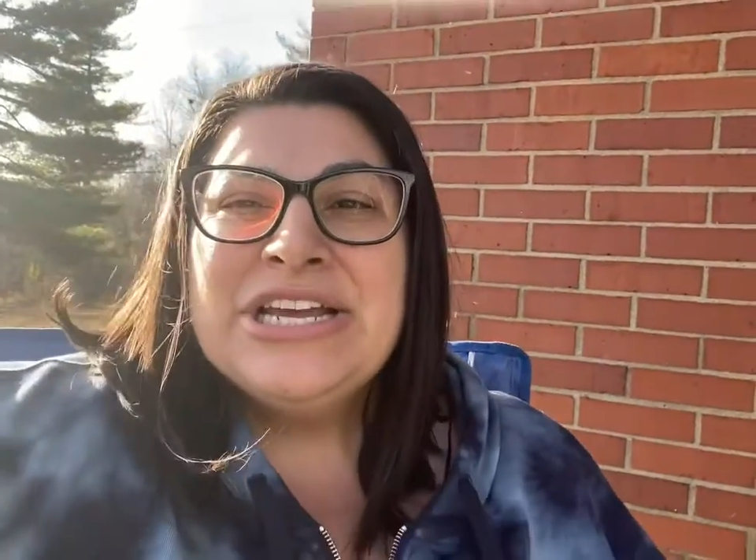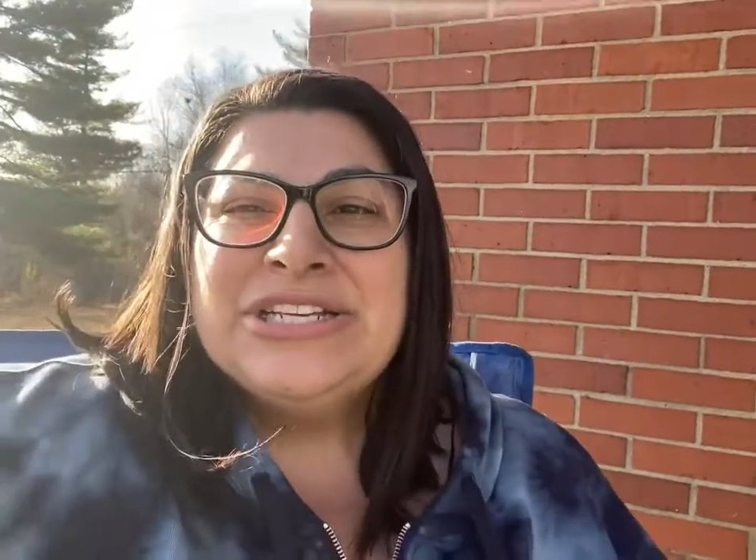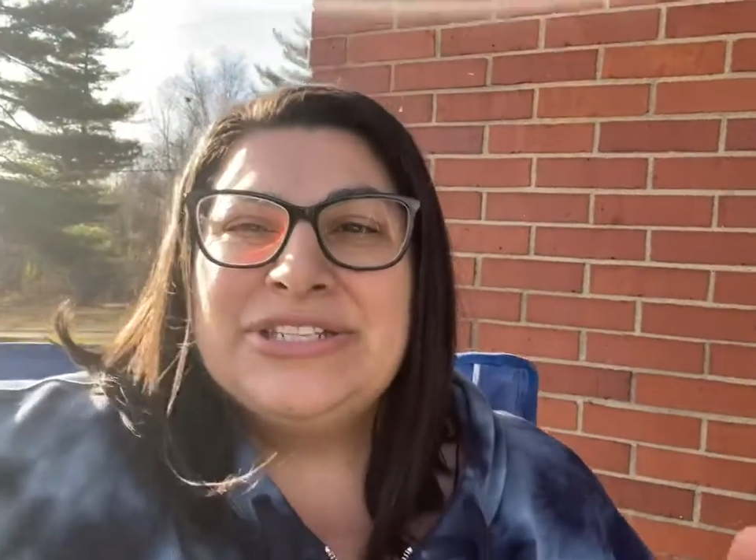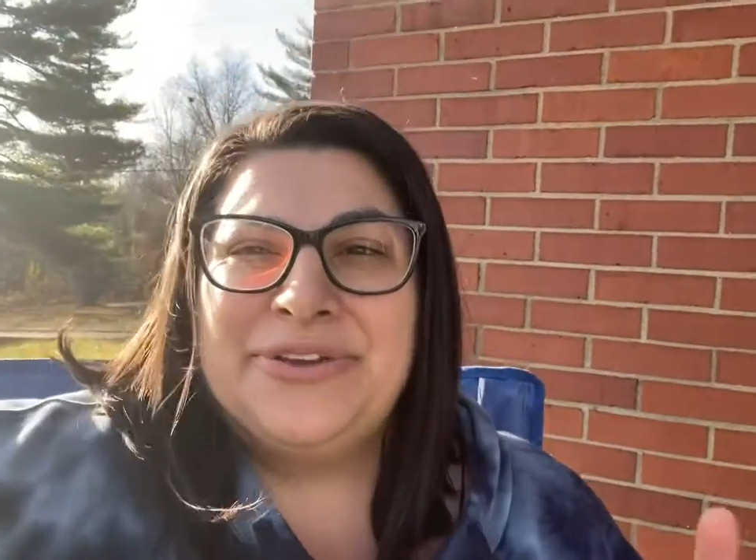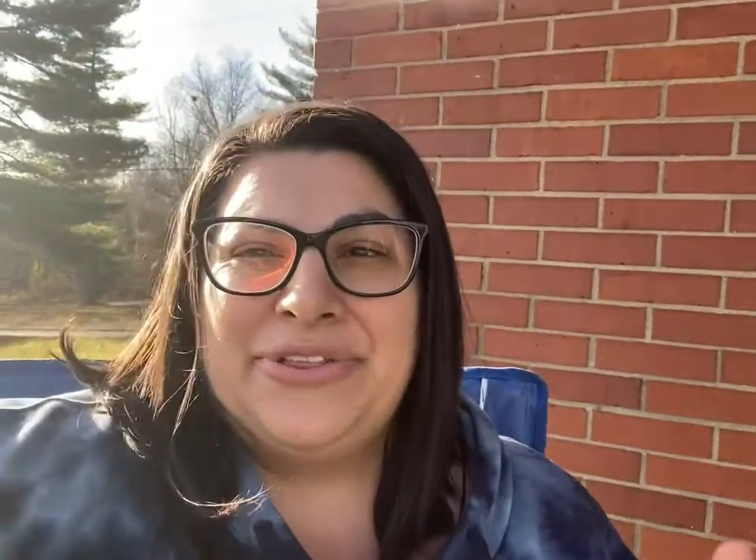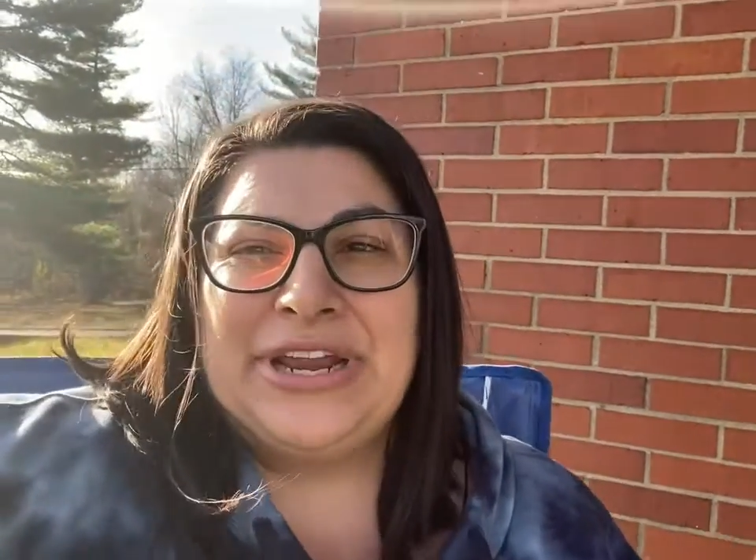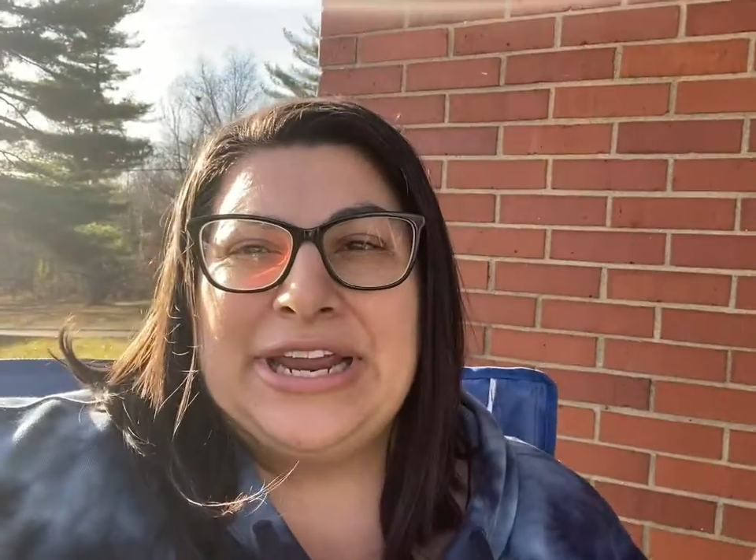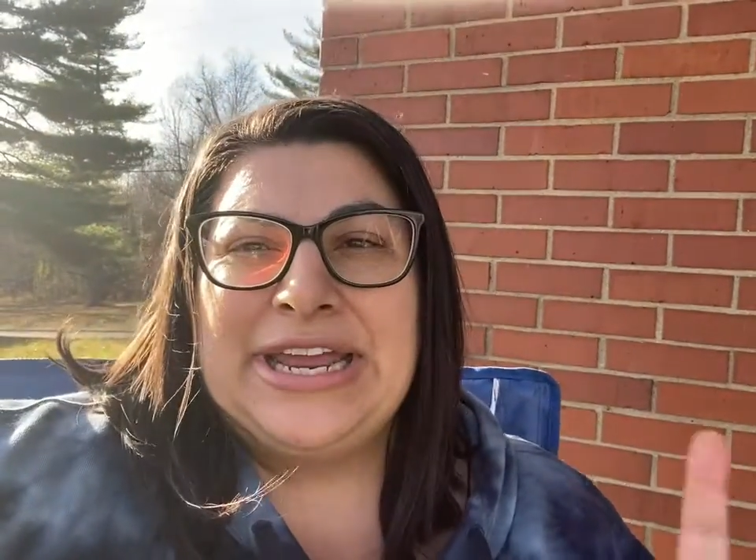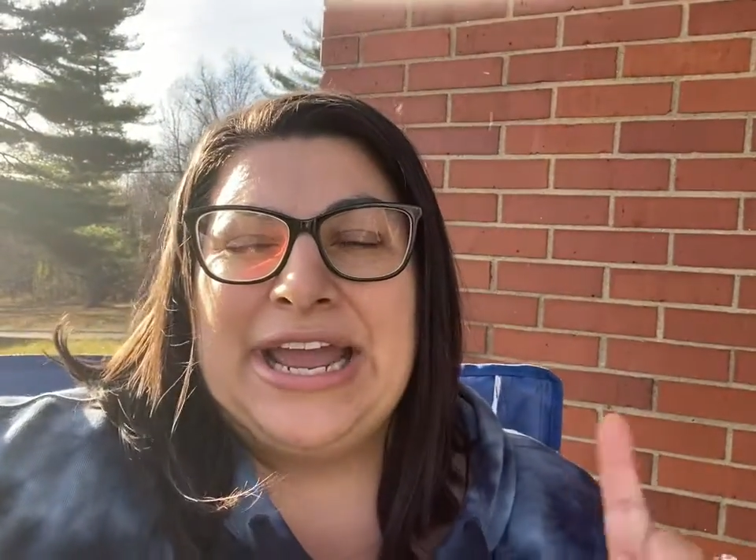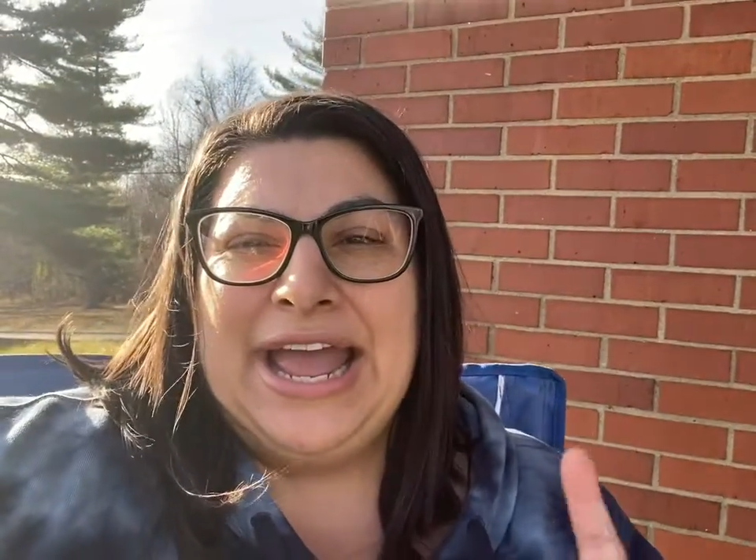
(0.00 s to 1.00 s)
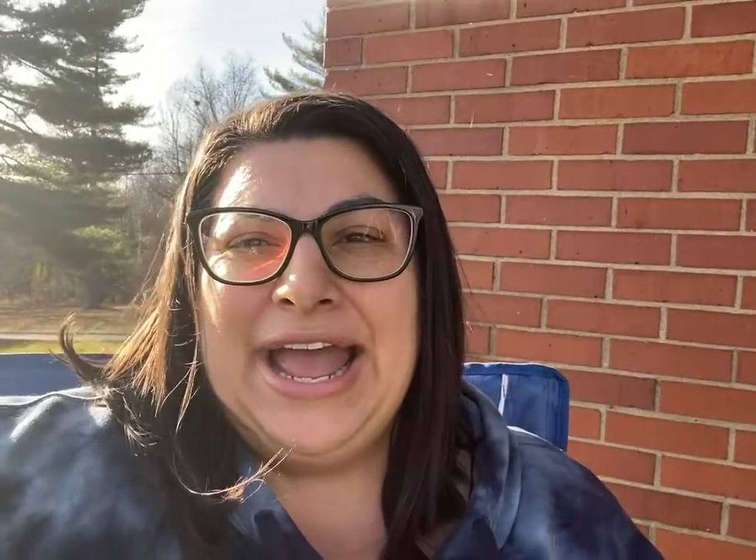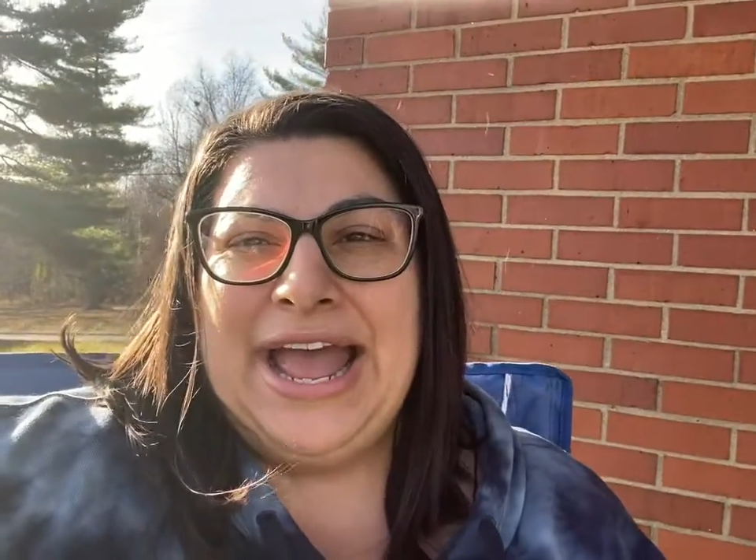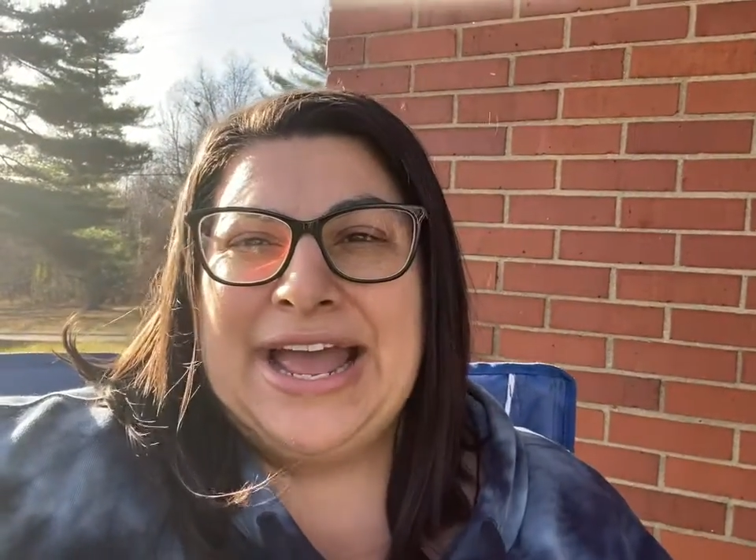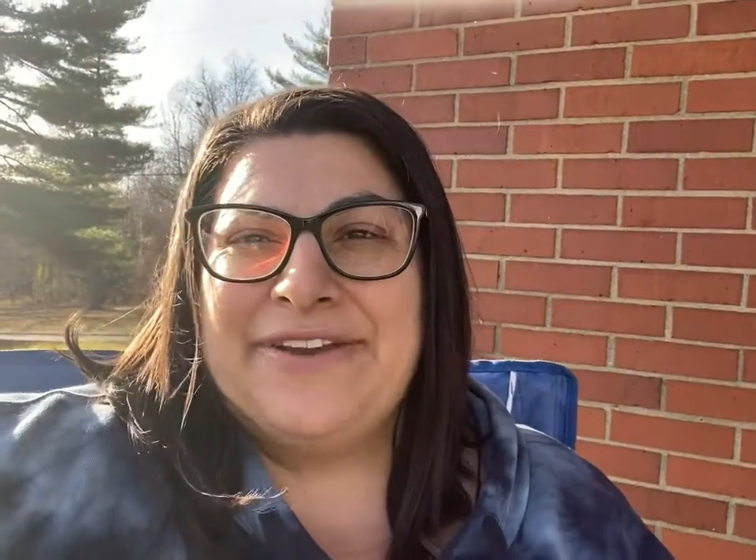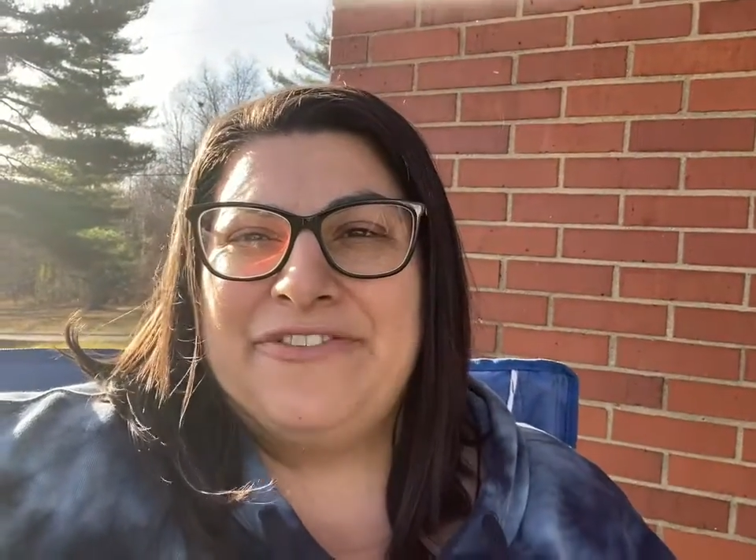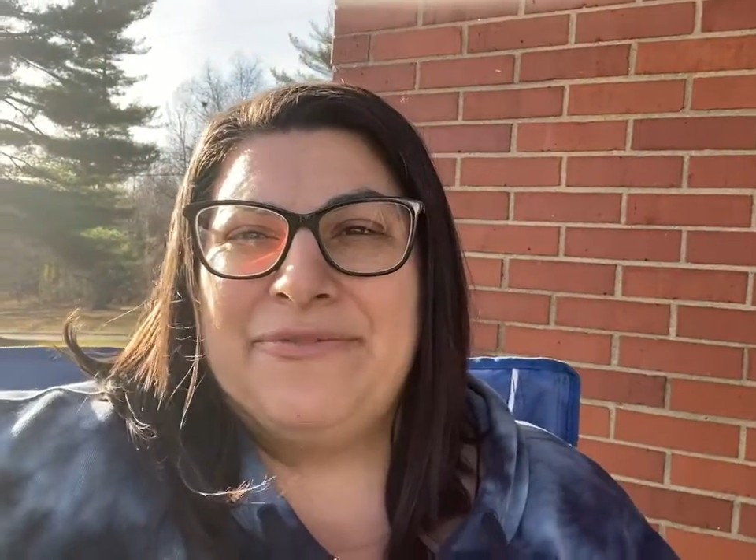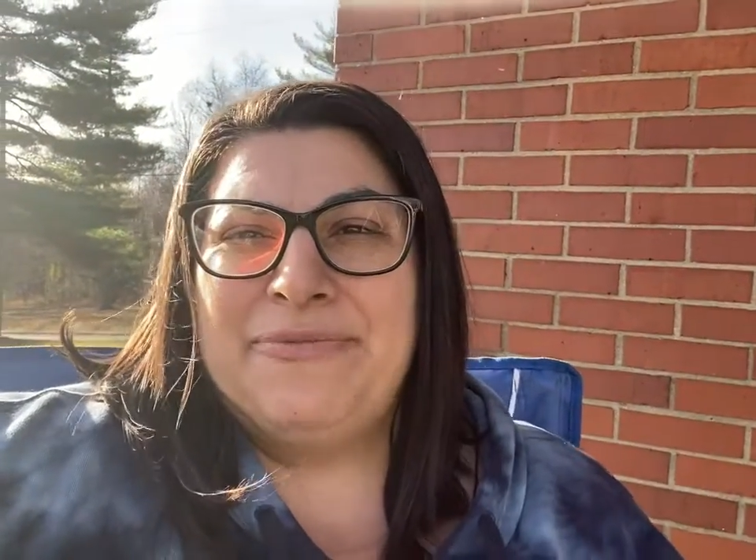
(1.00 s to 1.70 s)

So they have